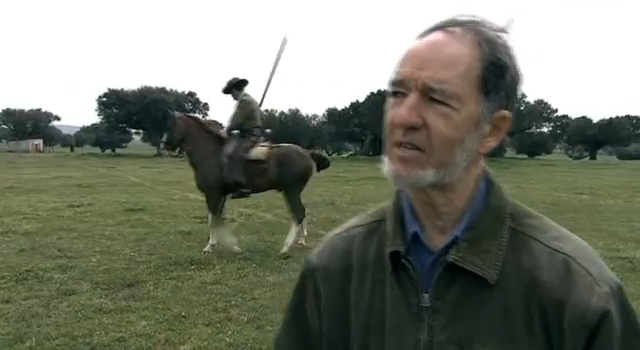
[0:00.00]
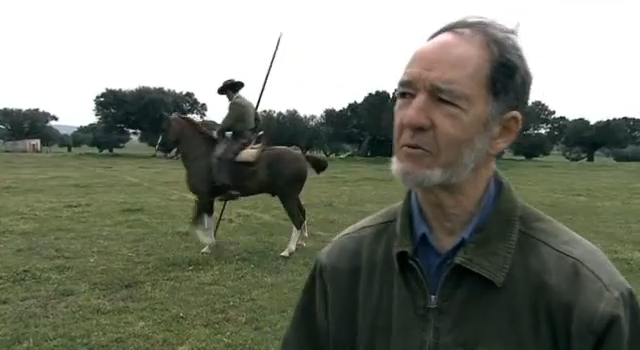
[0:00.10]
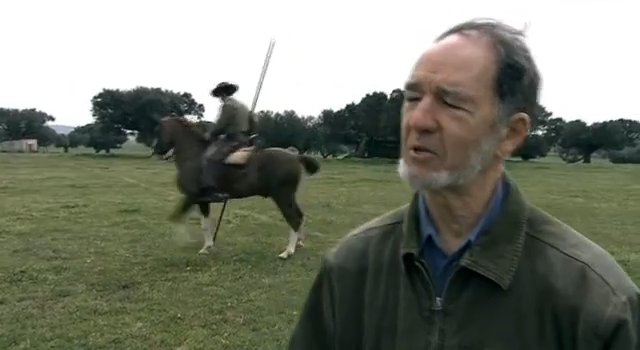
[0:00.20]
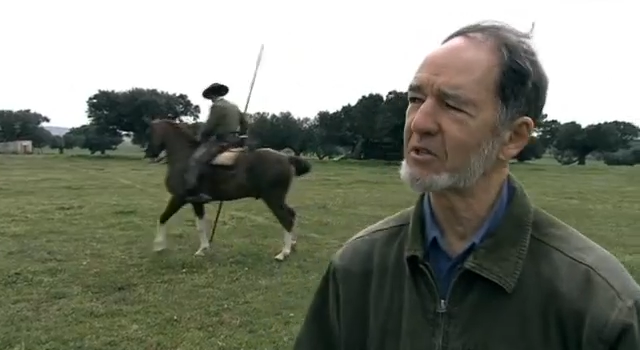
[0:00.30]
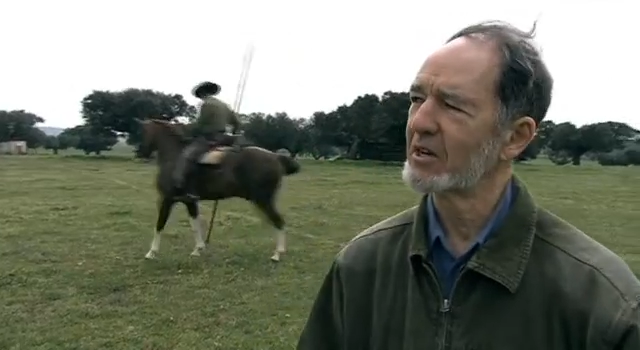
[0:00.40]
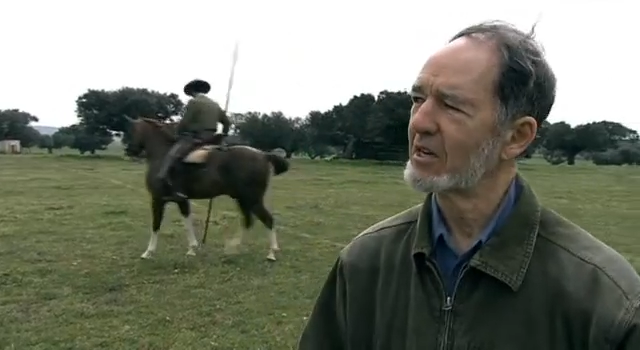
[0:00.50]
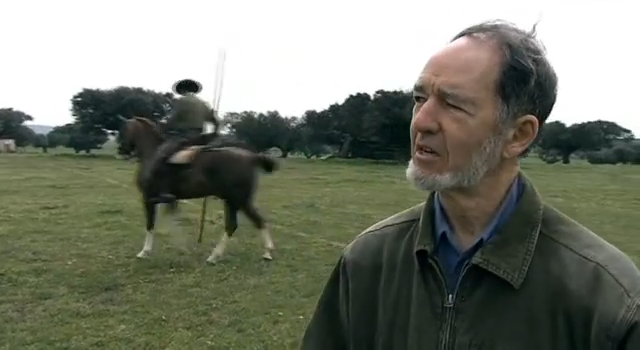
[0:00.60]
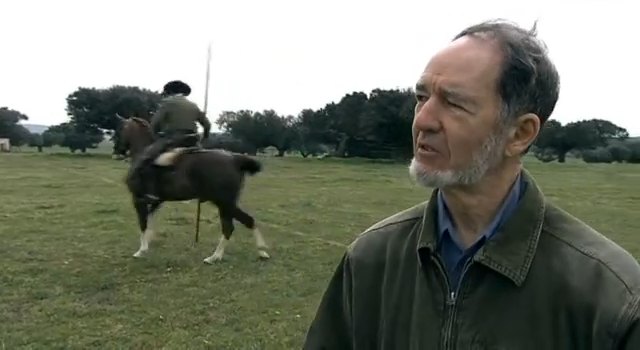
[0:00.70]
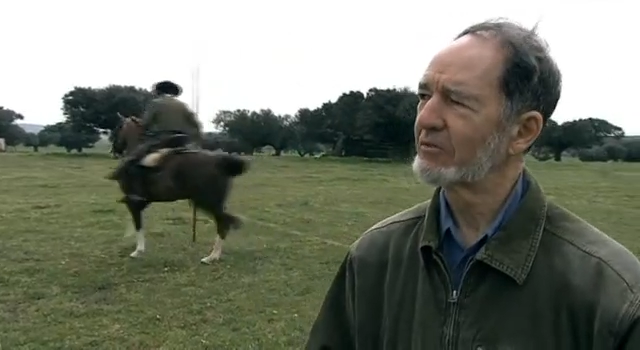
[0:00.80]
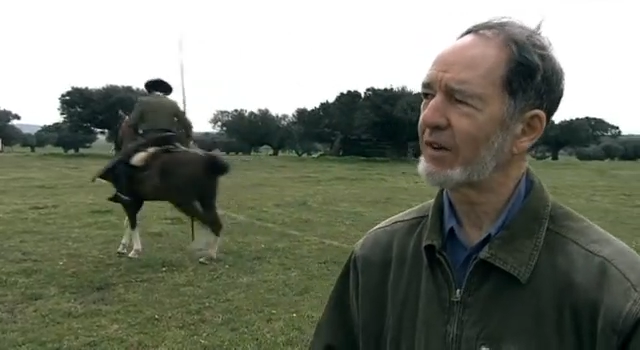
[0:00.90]
he was
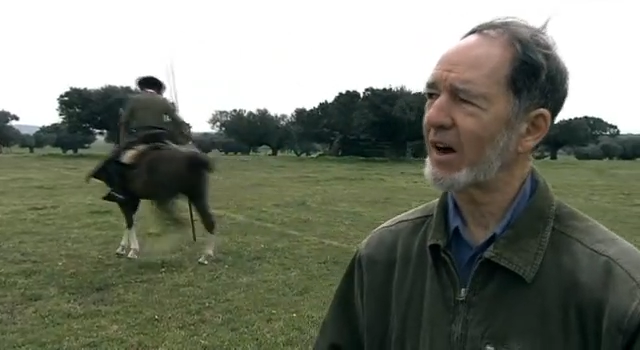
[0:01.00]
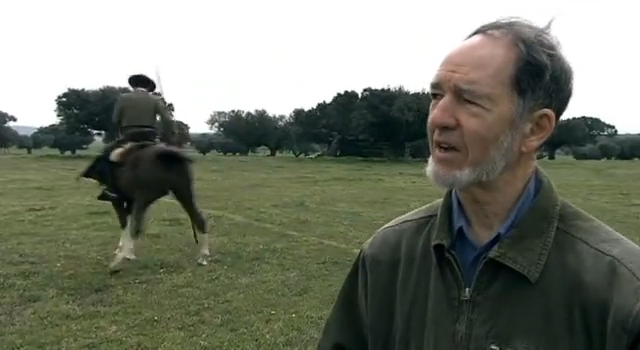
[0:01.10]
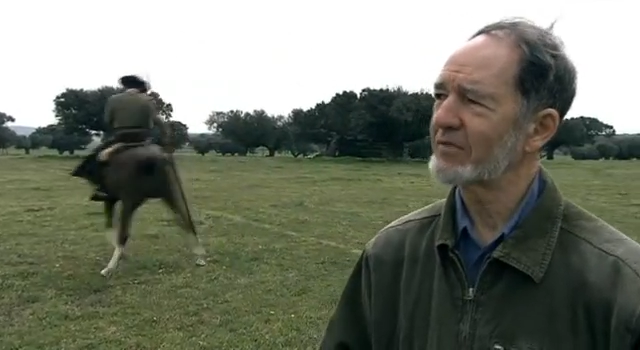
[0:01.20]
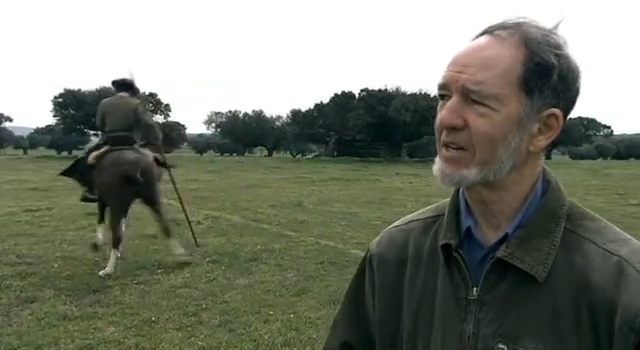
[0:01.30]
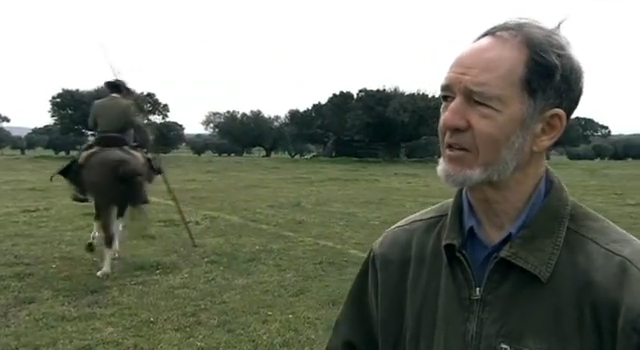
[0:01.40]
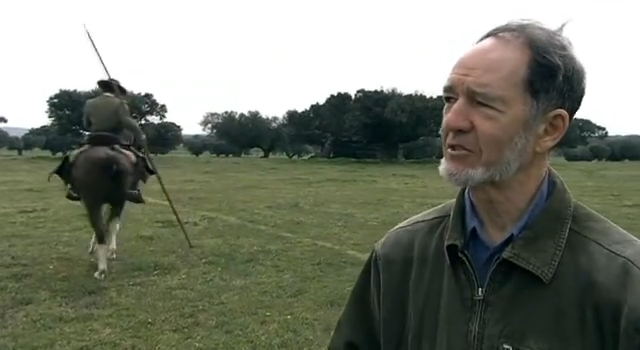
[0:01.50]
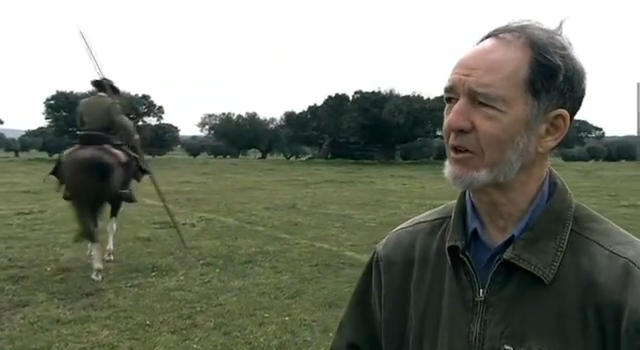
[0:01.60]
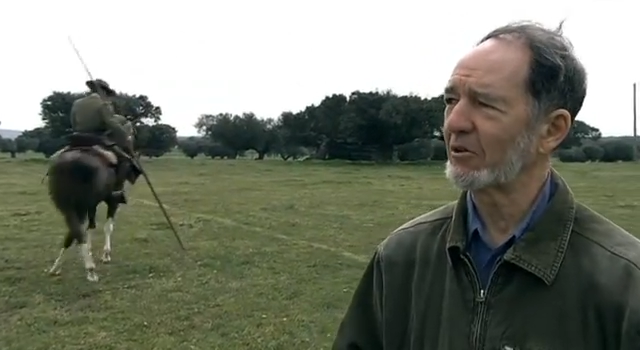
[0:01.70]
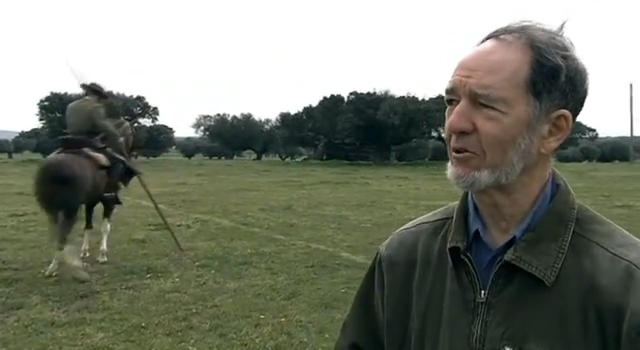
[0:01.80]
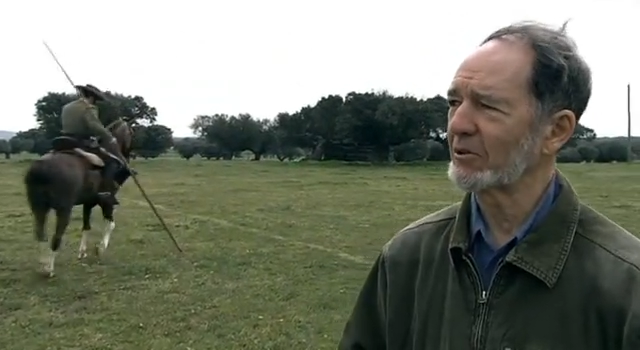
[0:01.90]
five years
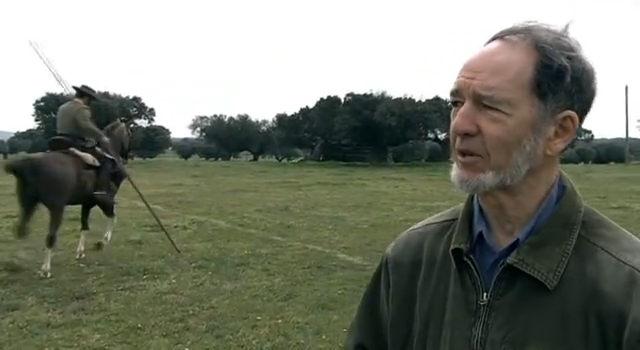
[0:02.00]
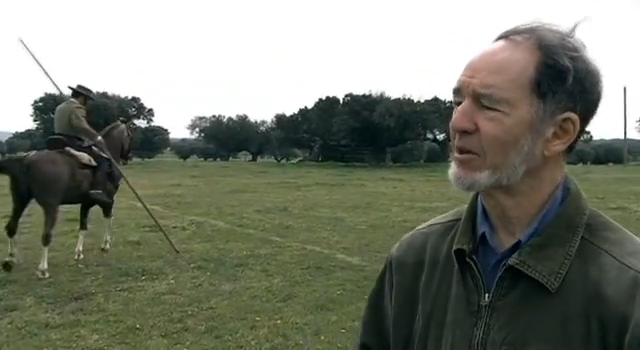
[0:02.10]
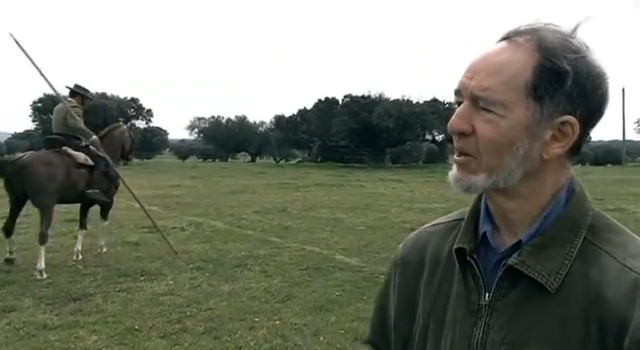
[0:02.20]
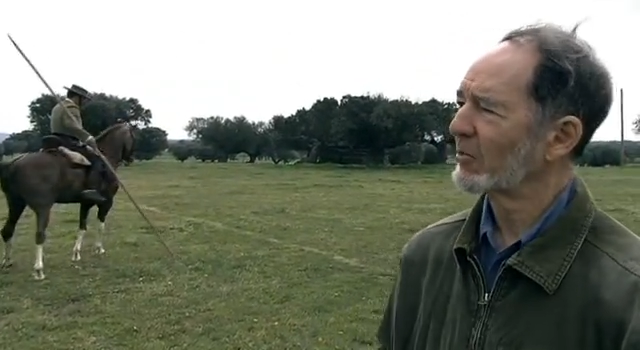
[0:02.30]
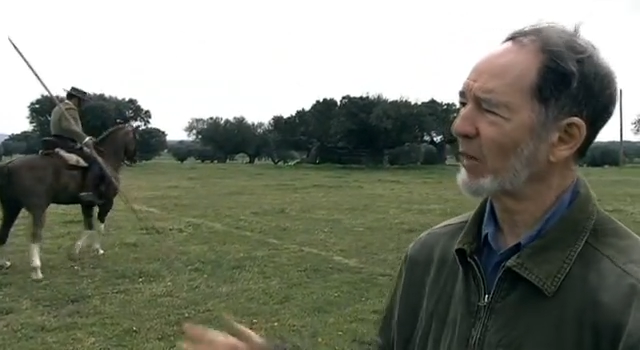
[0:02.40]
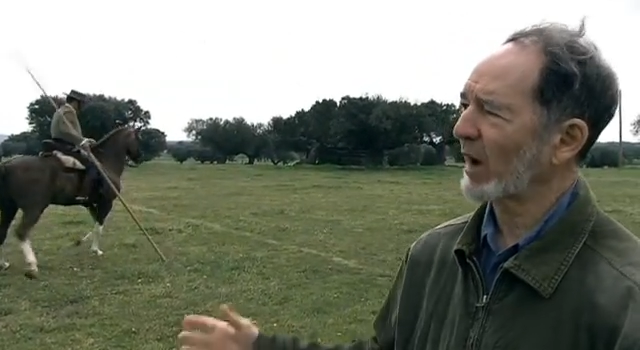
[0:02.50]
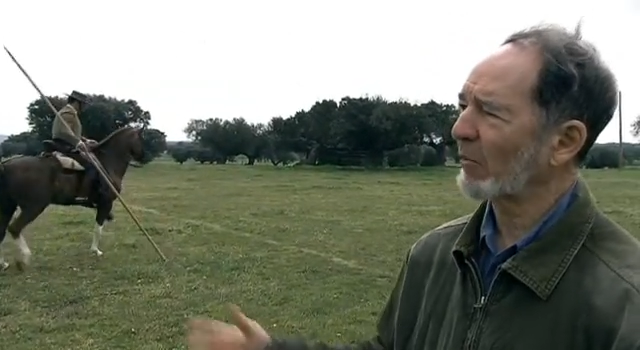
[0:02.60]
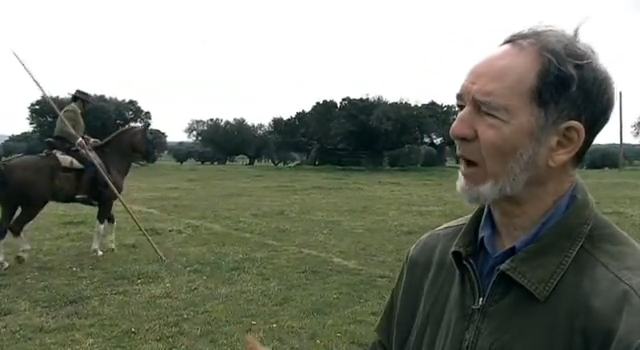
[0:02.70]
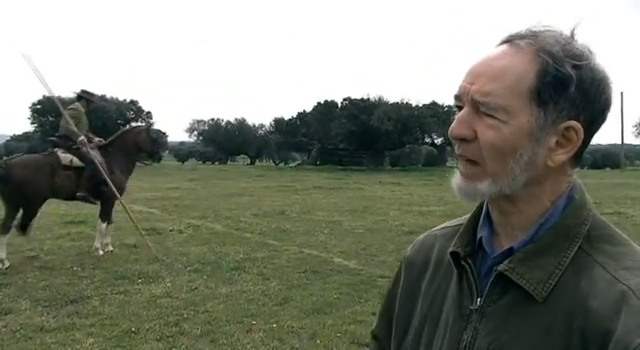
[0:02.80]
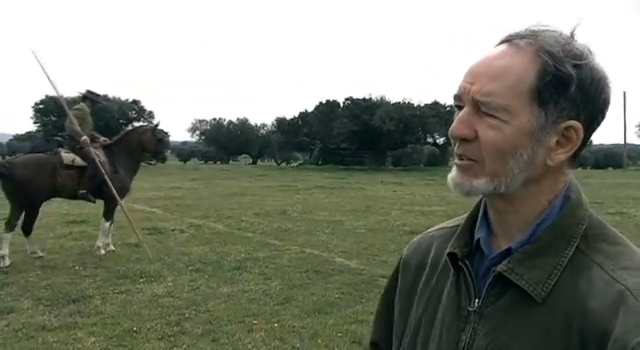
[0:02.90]
old, and when I
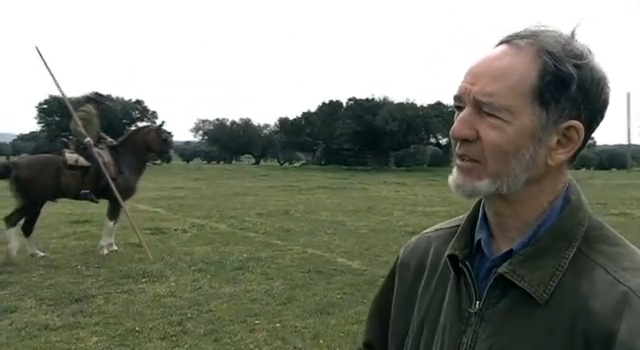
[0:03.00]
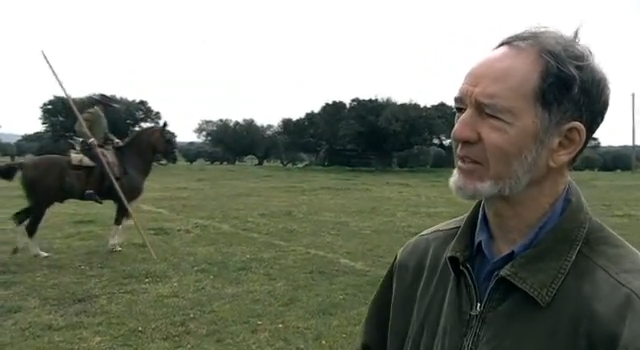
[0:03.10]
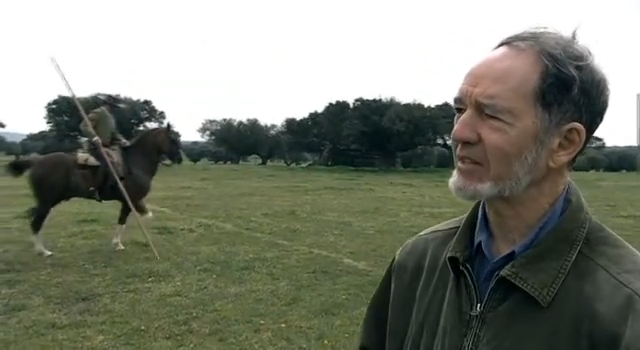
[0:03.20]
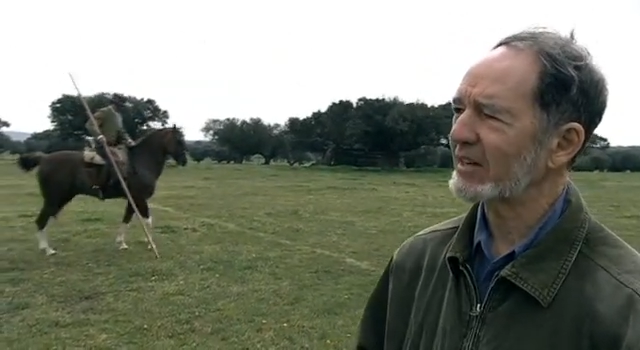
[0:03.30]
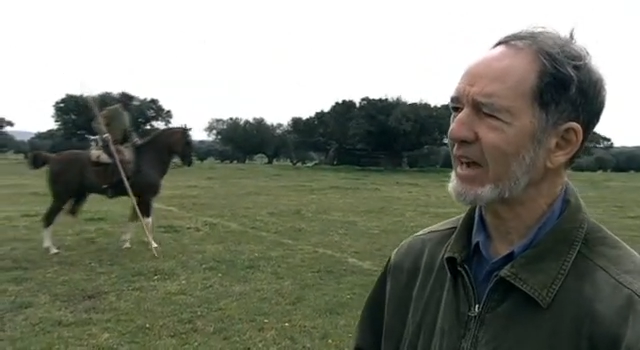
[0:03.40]
watch this,